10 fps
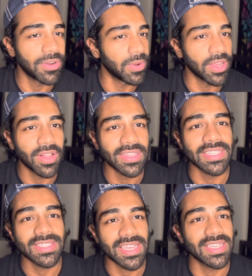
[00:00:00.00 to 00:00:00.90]
doing all
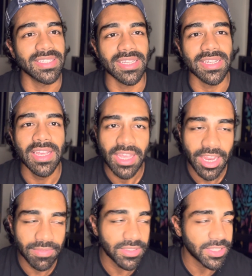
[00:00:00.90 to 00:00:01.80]
these things, and
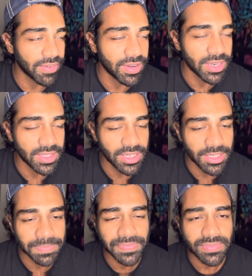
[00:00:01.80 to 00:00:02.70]
it will definitely